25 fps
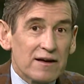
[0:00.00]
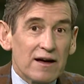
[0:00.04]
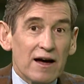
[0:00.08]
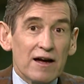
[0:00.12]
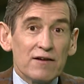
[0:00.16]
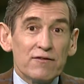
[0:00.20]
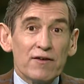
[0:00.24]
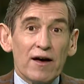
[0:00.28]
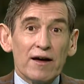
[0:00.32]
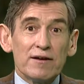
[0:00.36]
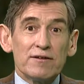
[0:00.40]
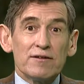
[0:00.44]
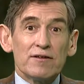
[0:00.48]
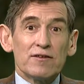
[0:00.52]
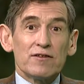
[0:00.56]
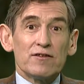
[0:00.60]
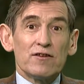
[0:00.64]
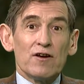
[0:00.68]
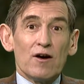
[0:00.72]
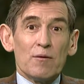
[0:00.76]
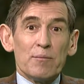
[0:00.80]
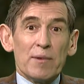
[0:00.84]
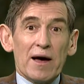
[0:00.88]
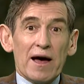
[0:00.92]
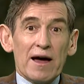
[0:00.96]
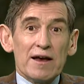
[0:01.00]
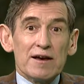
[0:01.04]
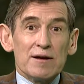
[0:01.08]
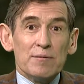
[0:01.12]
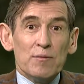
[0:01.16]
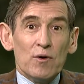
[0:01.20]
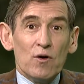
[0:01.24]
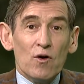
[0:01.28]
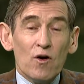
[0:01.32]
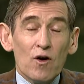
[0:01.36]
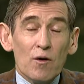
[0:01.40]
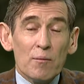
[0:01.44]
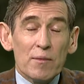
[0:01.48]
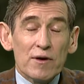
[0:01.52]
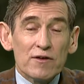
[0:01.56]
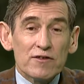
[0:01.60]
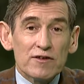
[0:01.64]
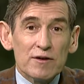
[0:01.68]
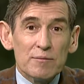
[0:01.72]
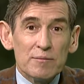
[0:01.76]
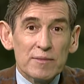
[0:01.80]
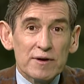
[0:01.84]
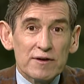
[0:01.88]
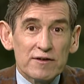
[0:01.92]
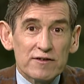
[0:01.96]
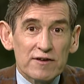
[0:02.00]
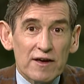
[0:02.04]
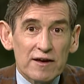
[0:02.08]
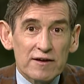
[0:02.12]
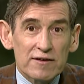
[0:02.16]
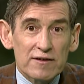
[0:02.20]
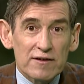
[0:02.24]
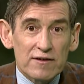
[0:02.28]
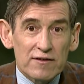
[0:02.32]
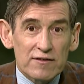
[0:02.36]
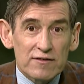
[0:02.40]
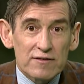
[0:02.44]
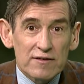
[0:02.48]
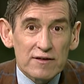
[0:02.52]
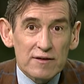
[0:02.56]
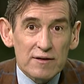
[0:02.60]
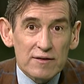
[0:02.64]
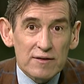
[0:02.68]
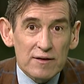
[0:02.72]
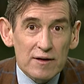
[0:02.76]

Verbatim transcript: I've had to stop Adam almost in mid sentence,